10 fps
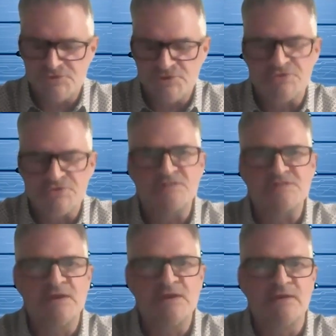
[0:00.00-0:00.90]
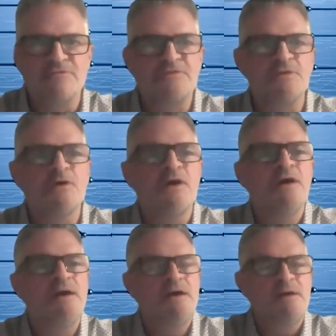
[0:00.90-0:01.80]
Sure, Tracy. I'd love to.
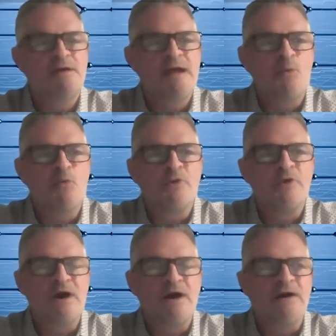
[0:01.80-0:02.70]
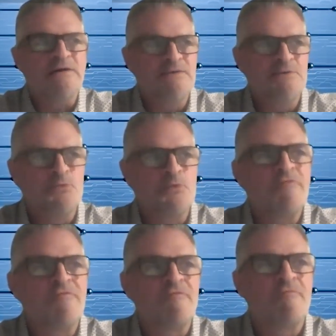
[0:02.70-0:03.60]
Yeah, we're
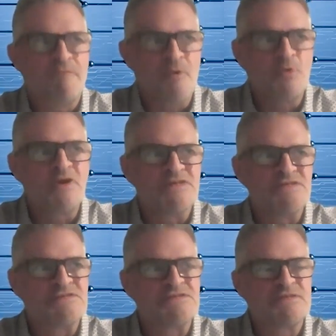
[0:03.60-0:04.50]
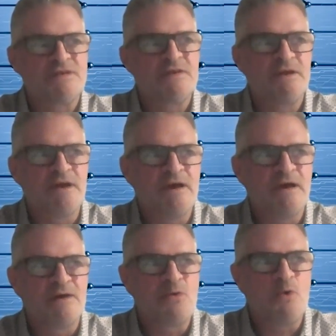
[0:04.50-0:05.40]
focused
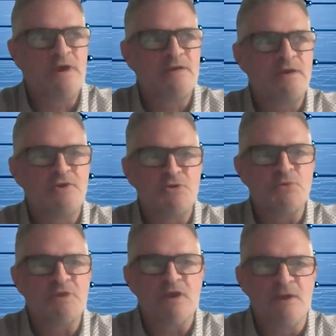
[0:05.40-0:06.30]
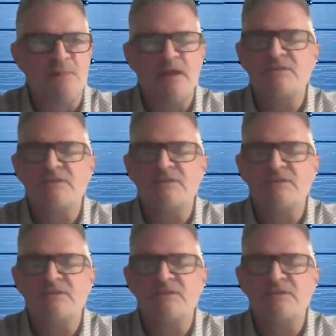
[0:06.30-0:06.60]
quite acutely on the